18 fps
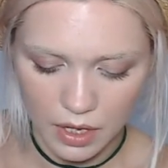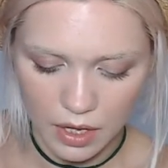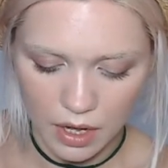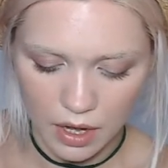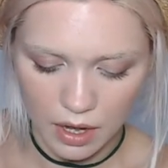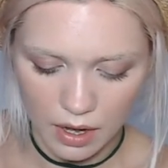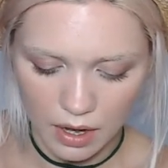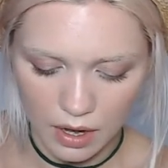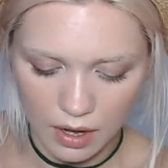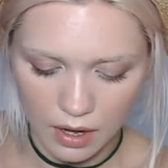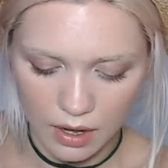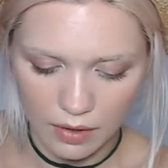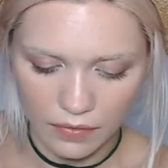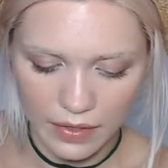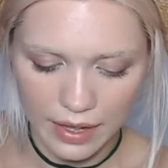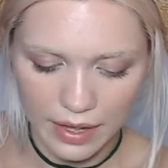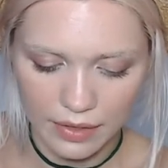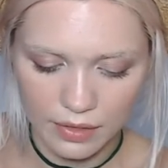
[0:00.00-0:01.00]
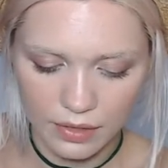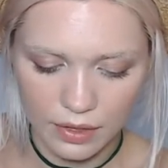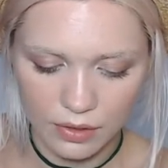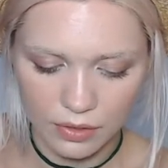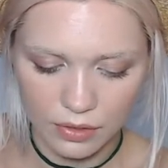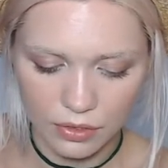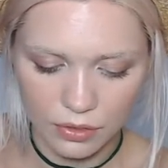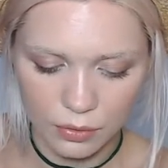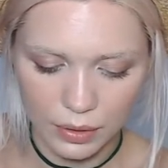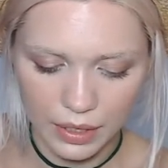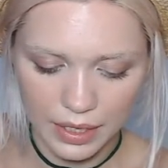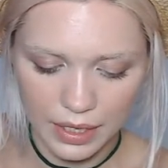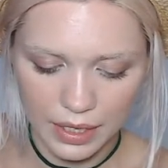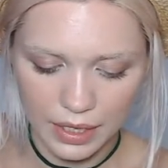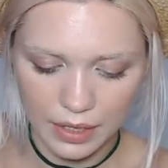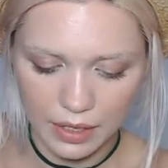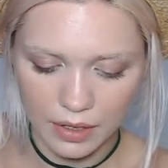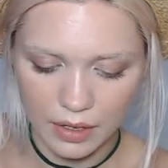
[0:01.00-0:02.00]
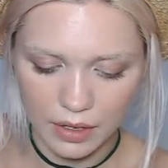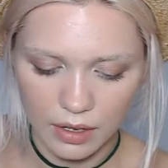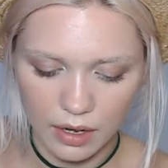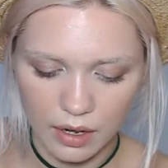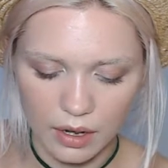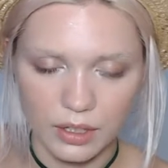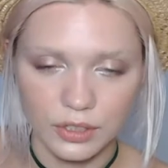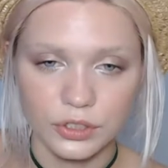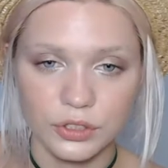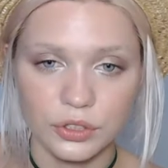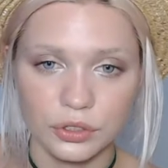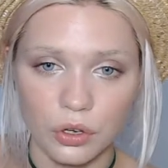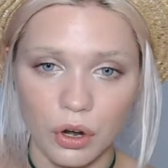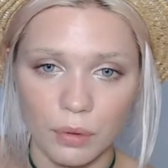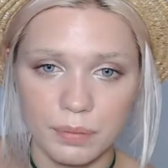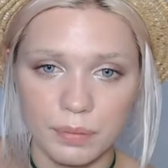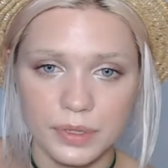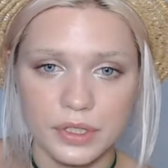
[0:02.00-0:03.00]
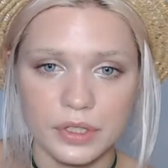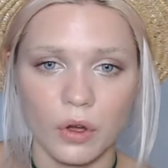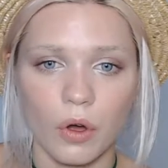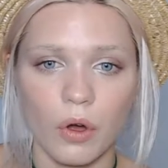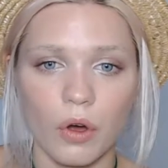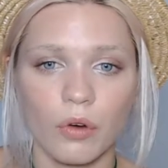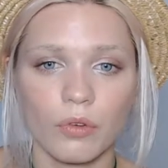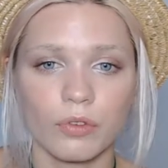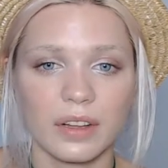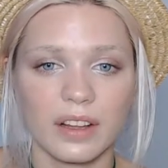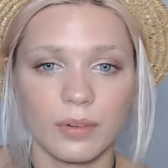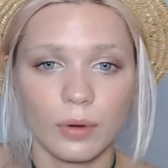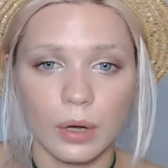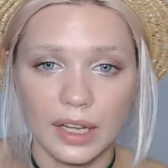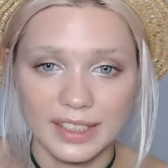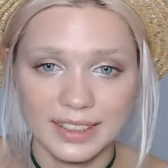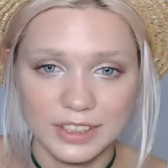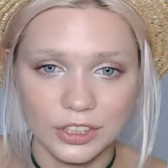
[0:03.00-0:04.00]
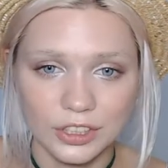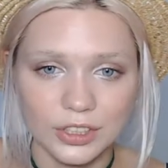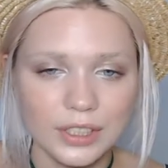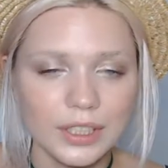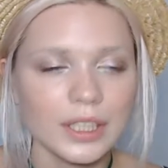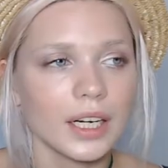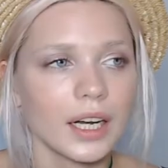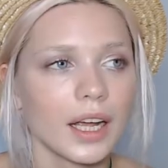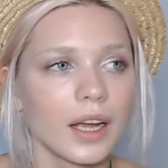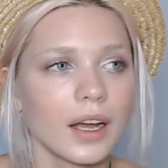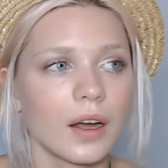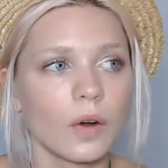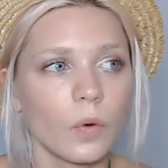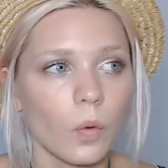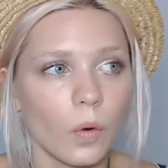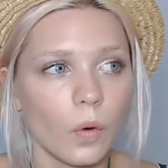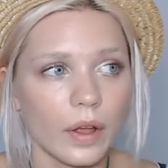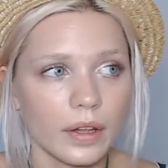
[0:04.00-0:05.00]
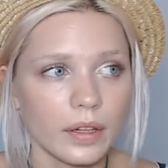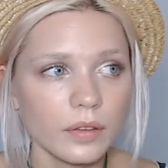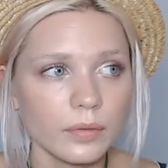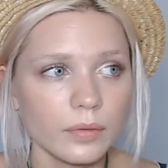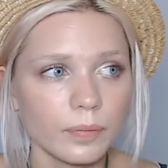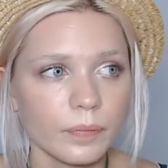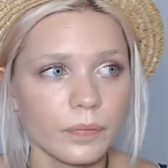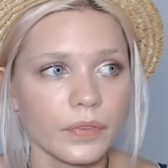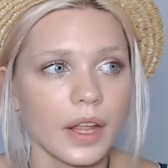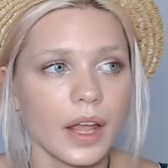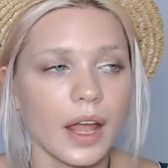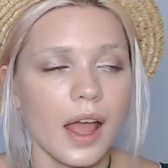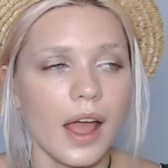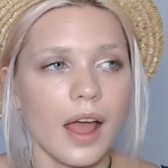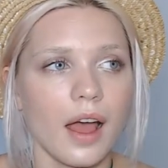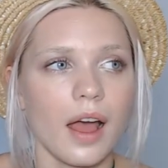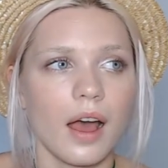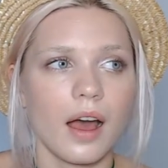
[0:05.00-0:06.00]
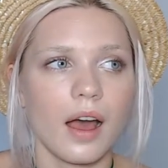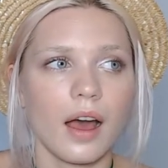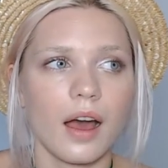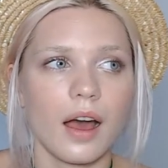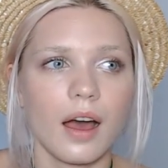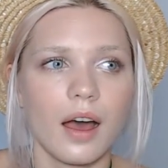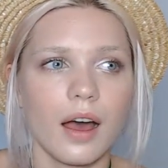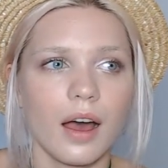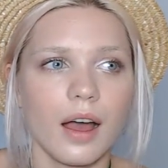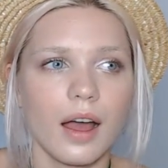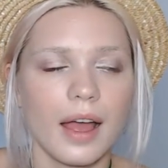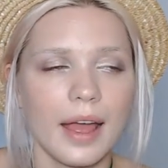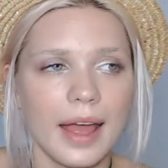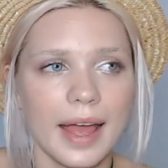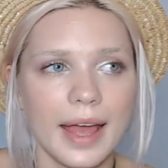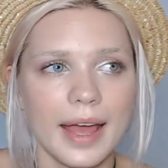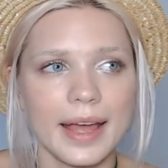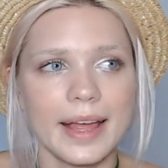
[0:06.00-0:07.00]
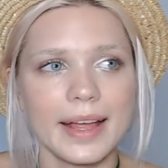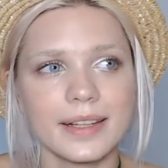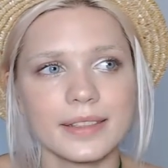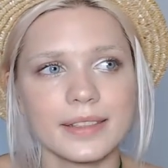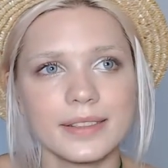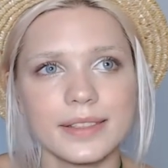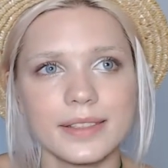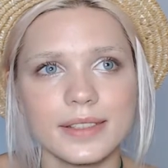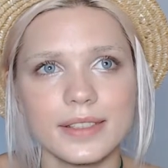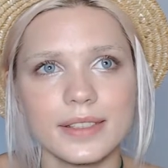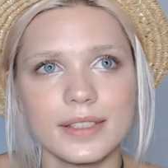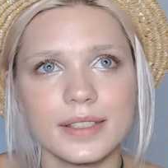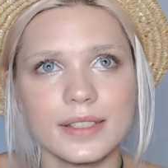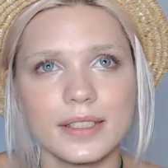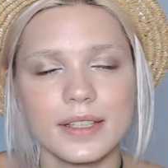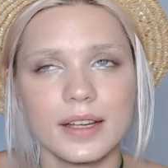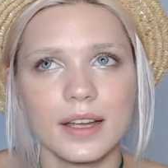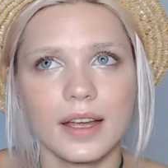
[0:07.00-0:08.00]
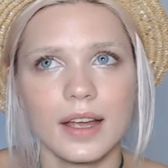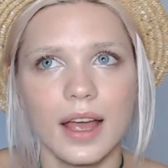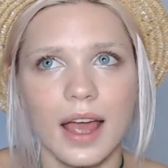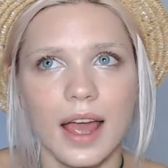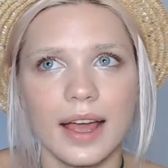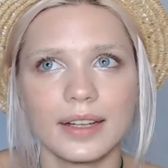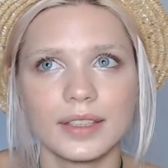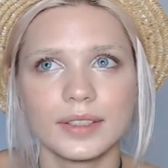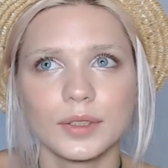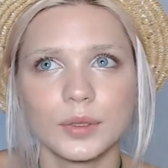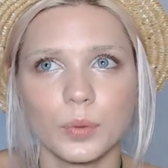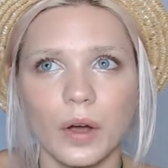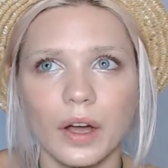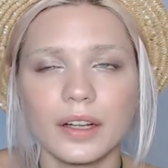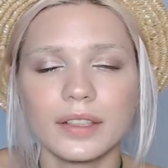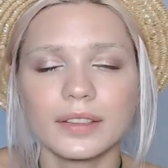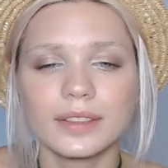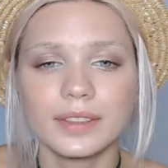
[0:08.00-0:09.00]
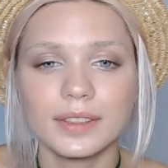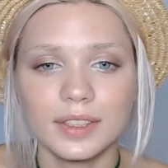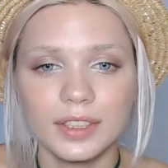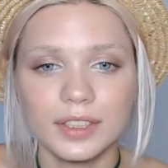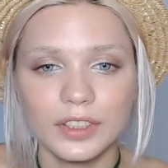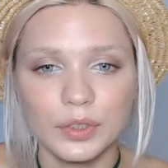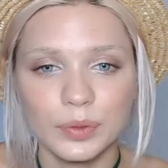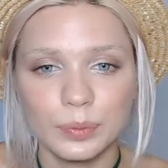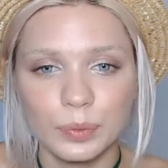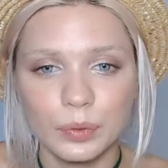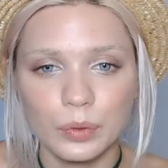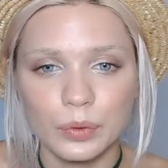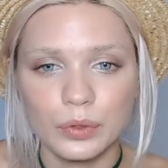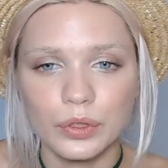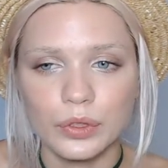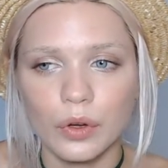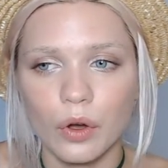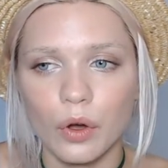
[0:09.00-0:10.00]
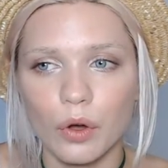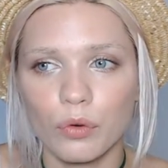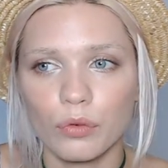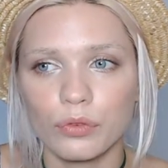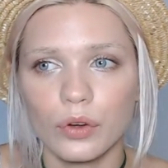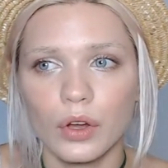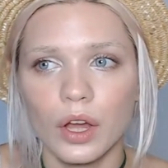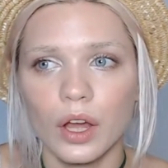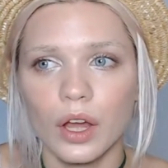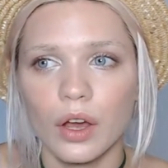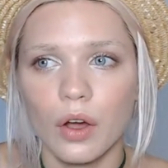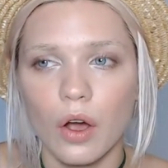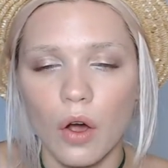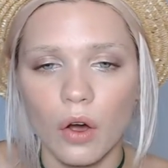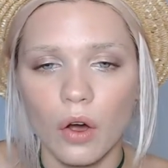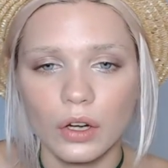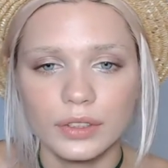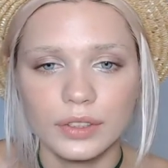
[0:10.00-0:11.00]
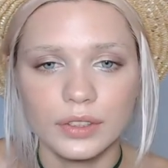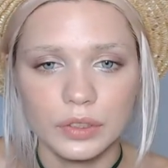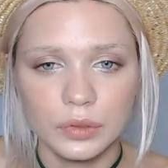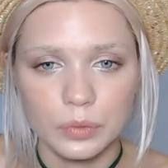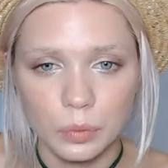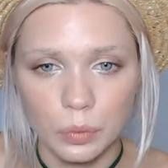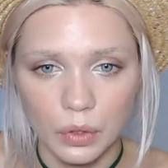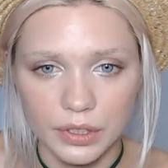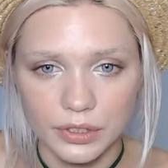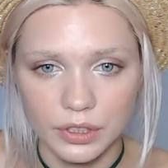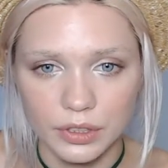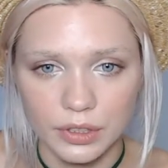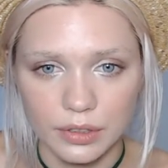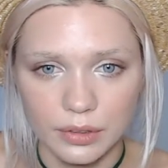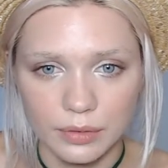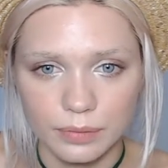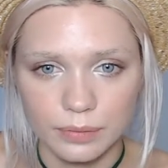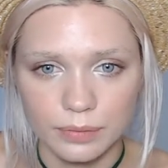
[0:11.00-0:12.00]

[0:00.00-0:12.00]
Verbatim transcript: uh, then three uh, drops of lavender oil and and one teaspoon of hot water